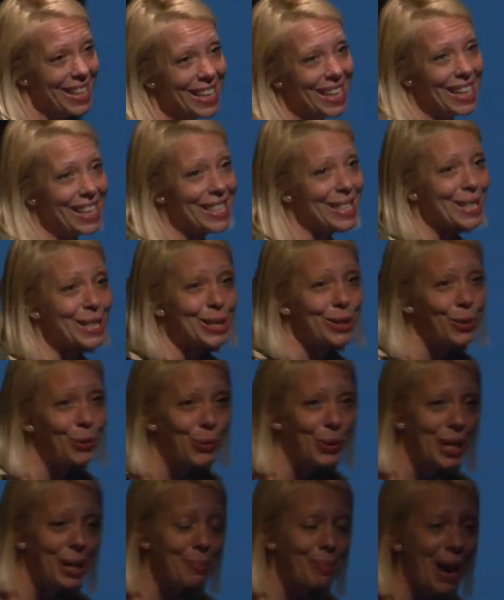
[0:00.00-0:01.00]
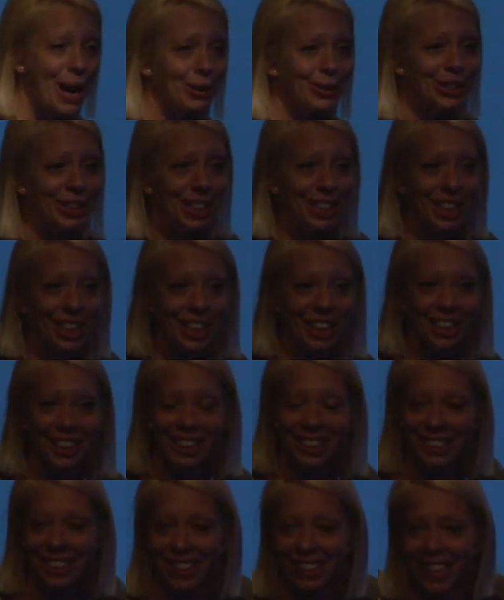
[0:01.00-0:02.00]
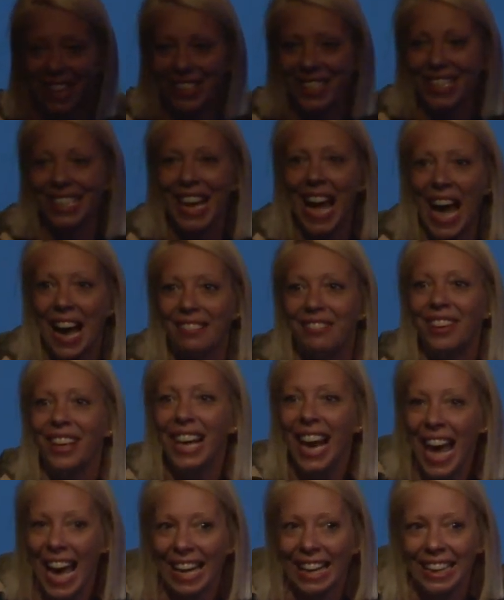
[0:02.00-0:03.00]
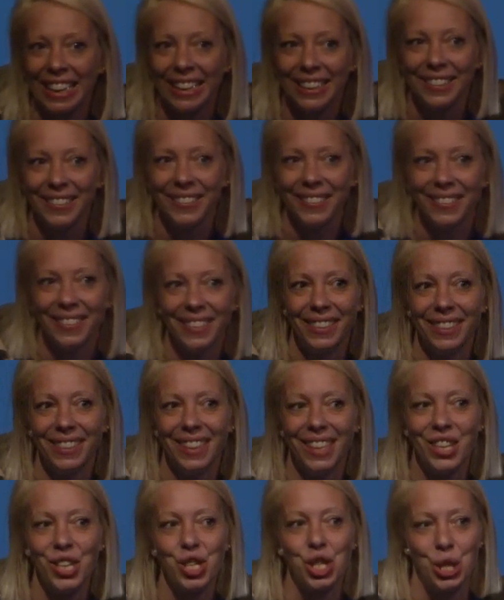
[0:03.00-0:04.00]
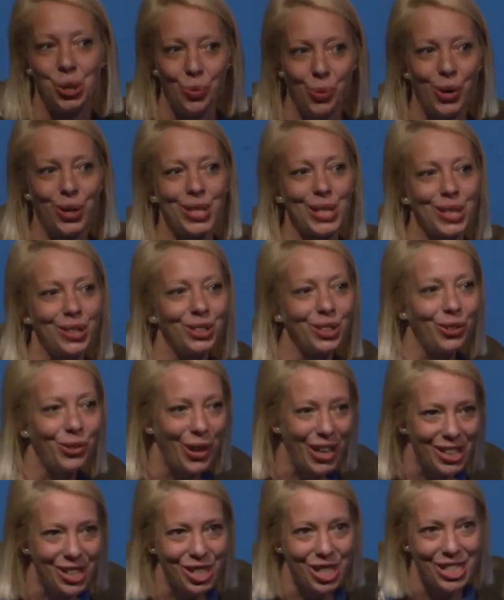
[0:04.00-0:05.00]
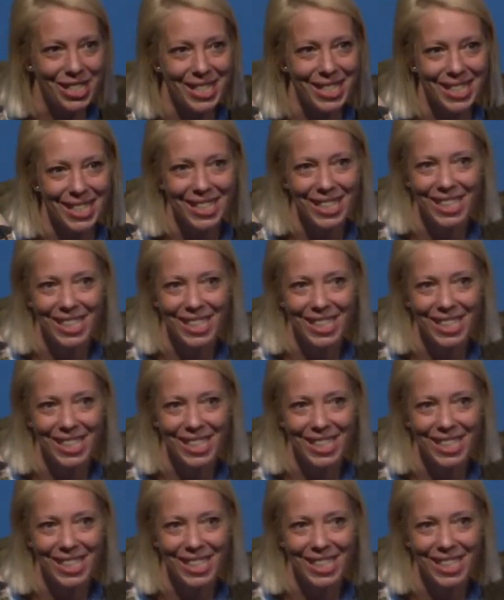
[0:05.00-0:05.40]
is a story about the girl that doesn't have a leg. She walks on crutches.